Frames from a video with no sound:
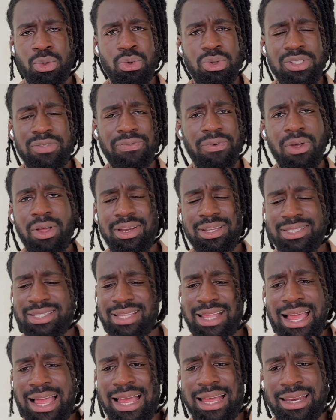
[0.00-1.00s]
Whose fault is
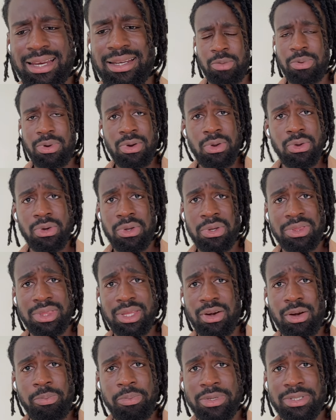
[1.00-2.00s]
that? You better go to your
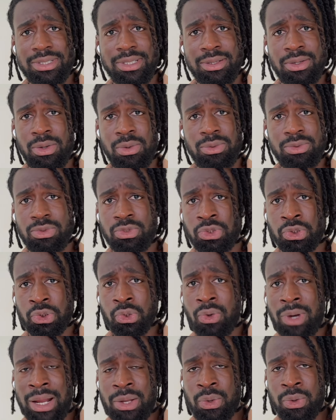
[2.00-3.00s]
therapist and go
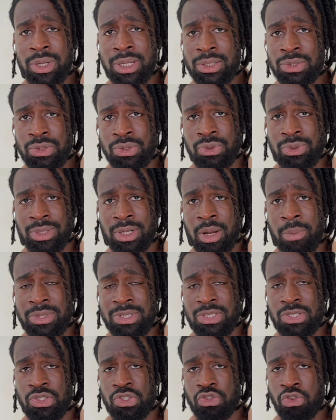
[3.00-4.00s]
sort out your issues and not be
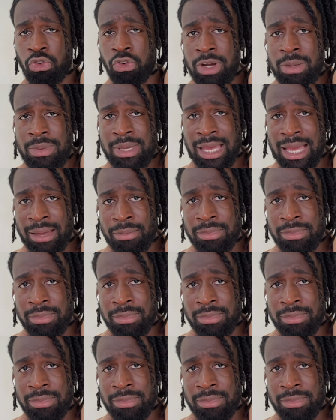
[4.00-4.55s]
screaming at